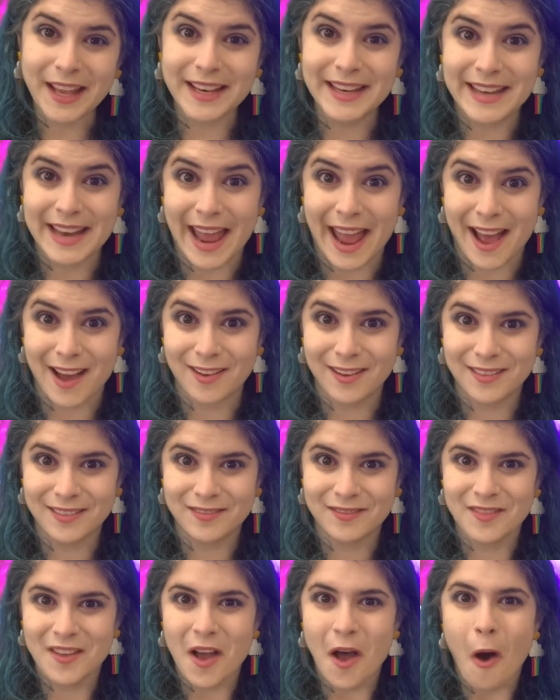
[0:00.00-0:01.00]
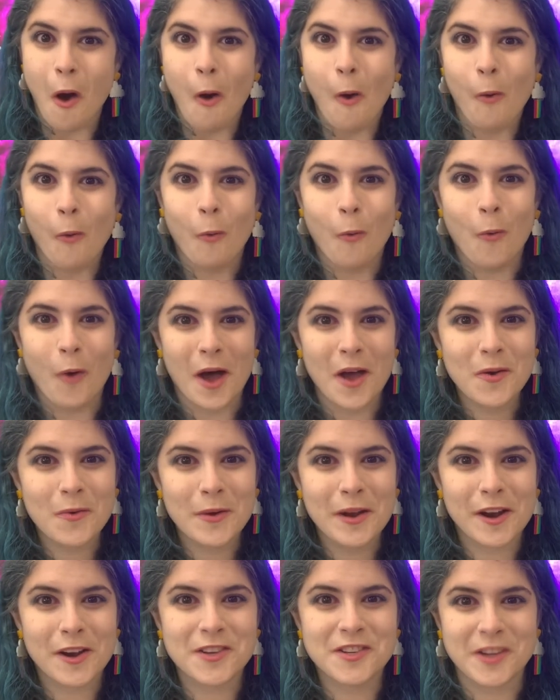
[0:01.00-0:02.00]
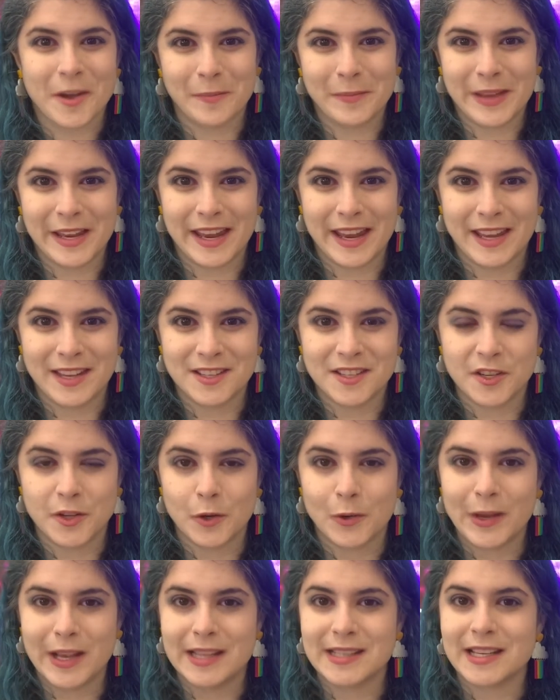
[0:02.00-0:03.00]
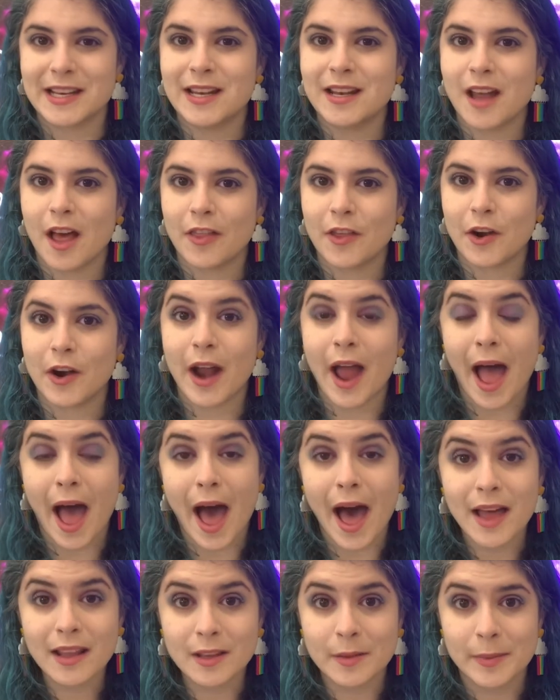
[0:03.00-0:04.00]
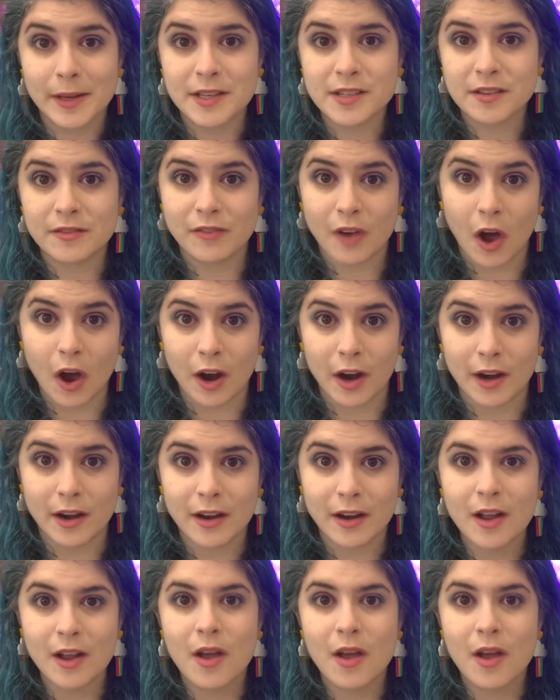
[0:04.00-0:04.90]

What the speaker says: Now, what we are jumping into is another element of art.